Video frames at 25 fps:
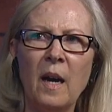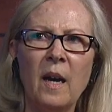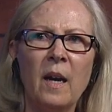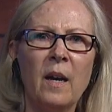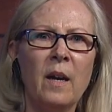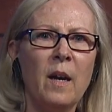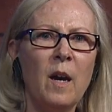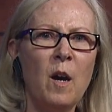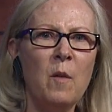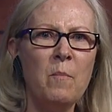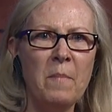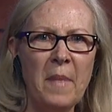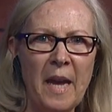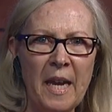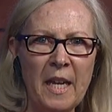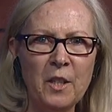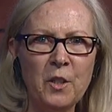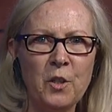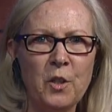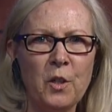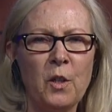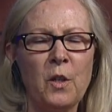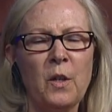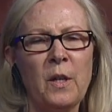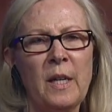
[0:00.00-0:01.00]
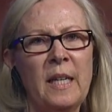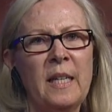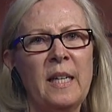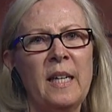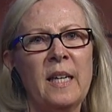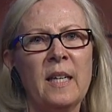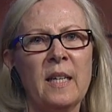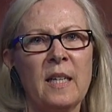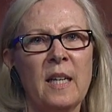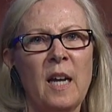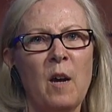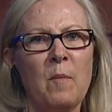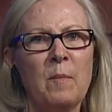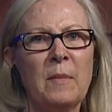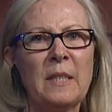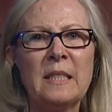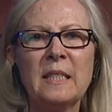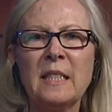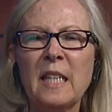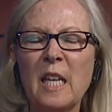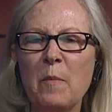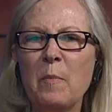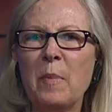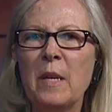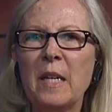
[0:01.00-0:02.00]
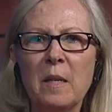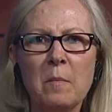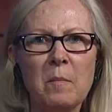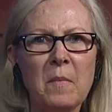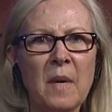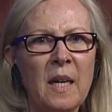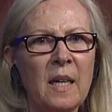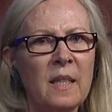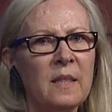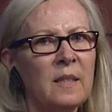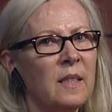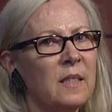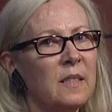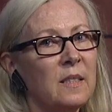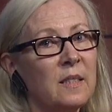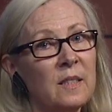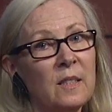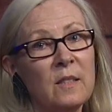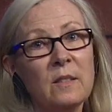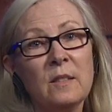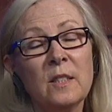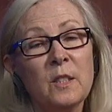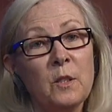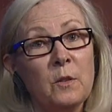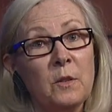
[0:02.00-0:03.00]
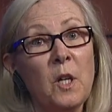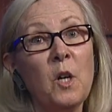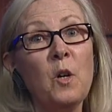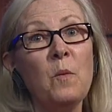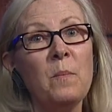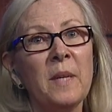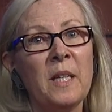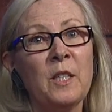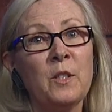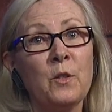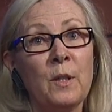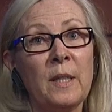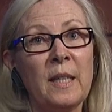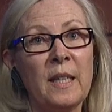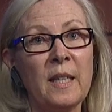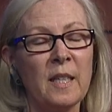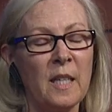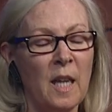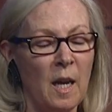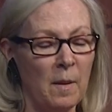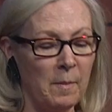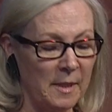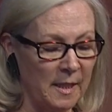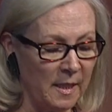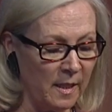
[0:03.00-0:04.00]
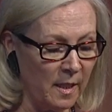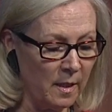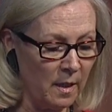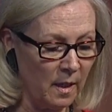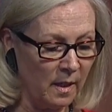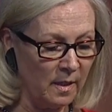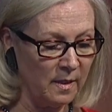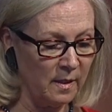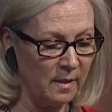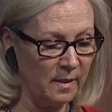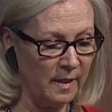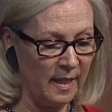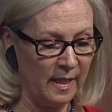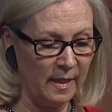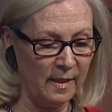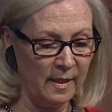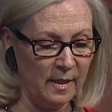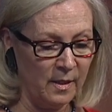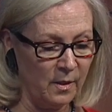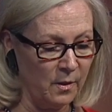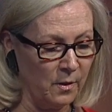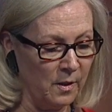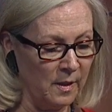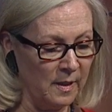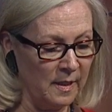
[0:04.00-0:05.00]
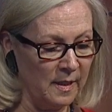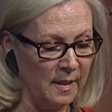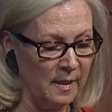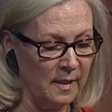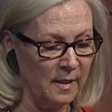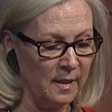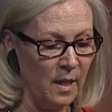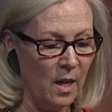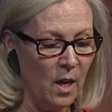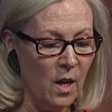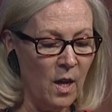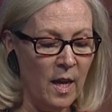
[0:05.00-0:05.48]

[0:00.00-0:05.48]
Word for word: uh, a major in economics, keeping in mind that students who don't major in economics can also take these courses.